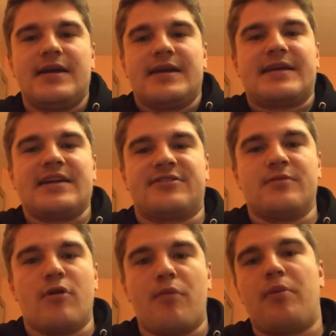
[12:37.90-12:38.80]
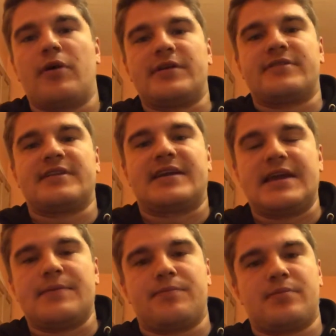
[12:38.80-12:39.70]
get some more points and
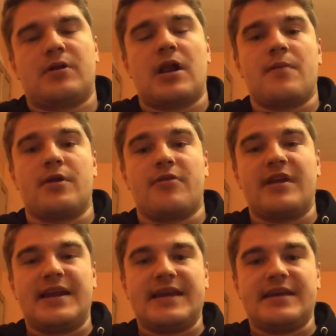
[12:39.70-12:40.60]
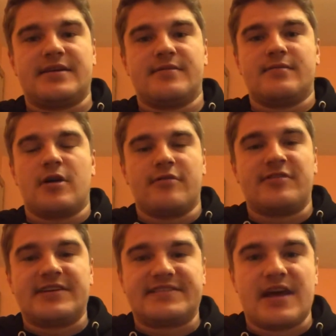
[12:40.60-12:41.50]
keep climbing up the league,
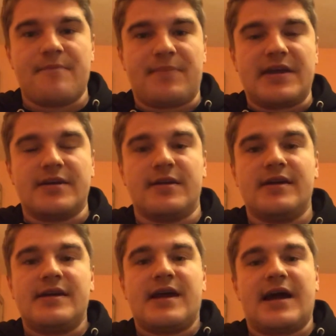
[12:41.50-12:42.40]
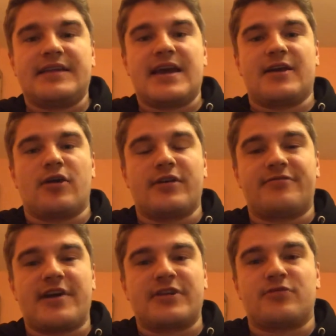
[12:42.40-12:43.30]
hopefully stay unbeaten. And yeah, guys,
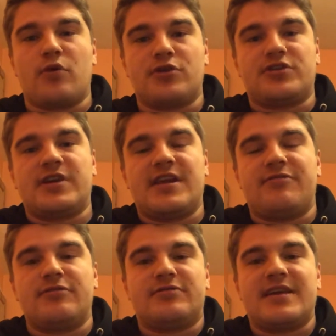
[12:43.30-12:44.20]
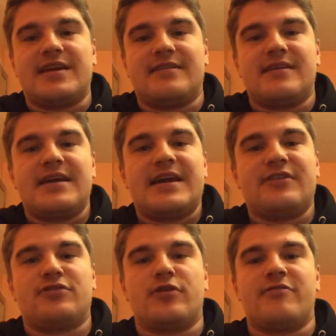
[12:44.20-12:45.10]
thanks for watching. If you did
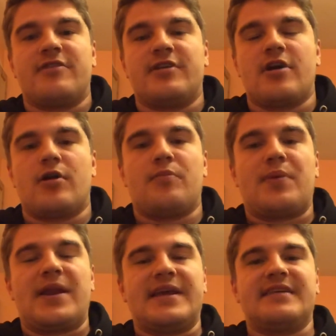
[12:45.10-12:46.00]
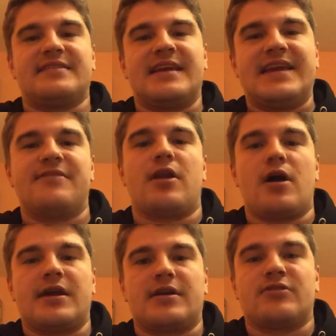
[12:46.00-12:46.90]
enjoy the video, please leave a
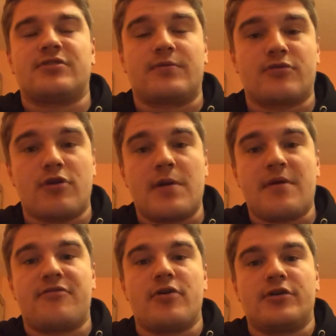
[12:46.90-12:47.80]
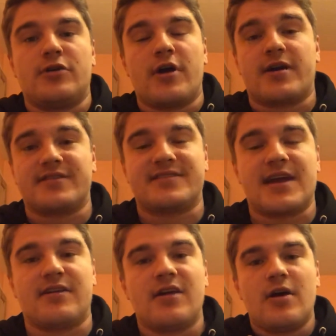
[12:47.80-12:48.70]
like, subscribe if you're new. Like I
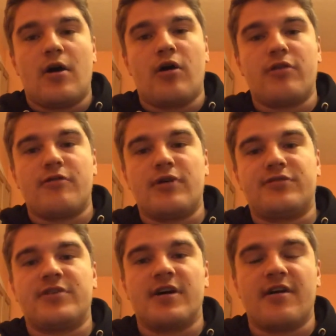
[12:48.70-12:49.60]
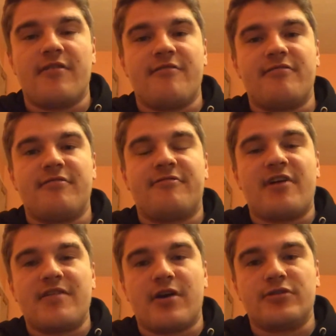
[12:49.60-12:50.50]
said, on the road to
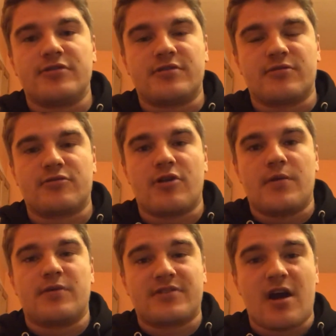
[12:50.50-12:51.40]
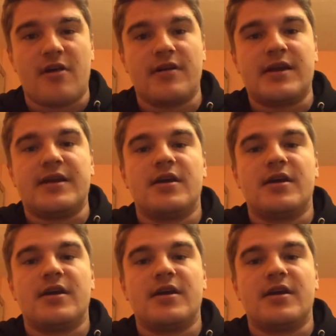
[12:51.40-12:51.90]
500 subscribers, currently